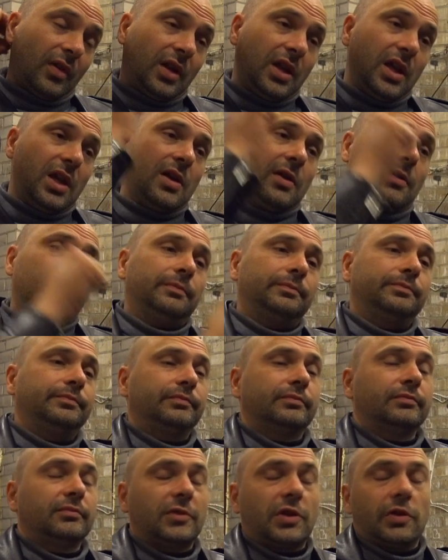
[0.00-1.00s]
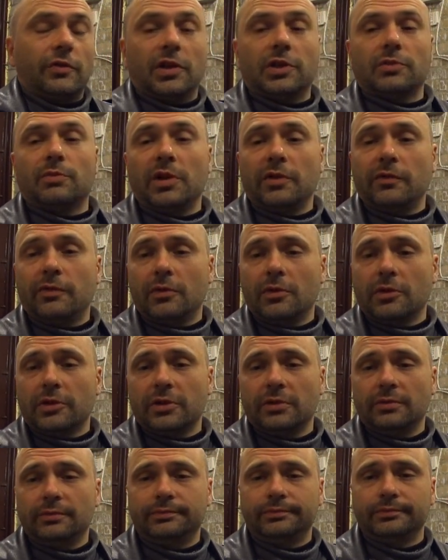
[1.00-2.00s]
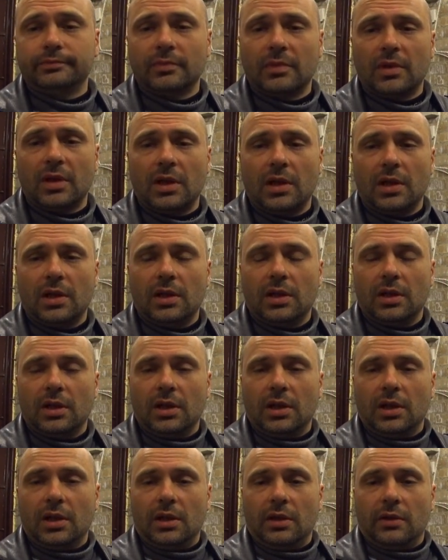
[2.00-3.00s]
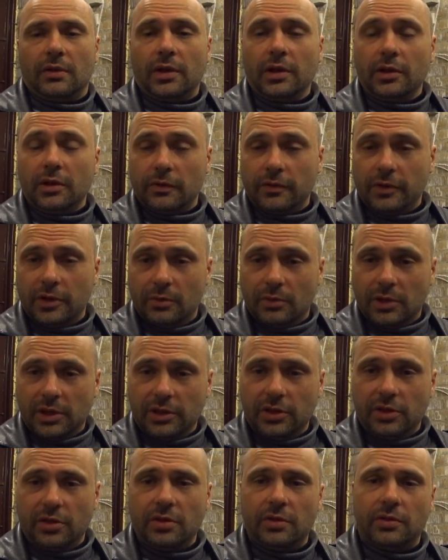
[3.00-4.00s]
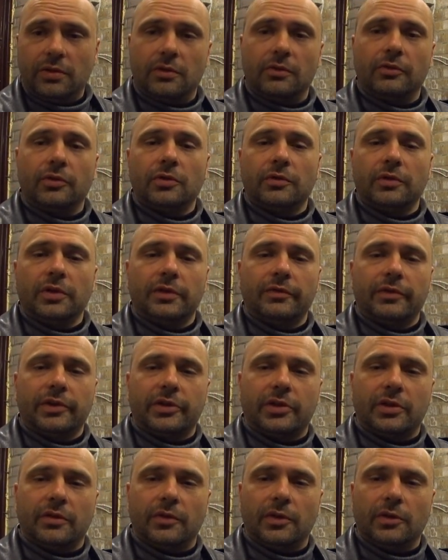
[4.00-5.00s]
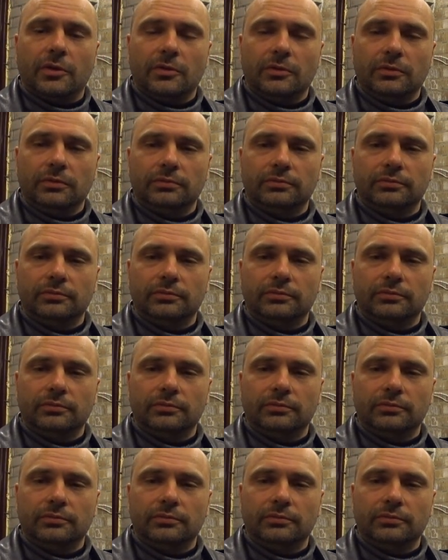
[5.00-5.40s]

Yeah, so that's my thoughts. Thank you very much for viewing this review.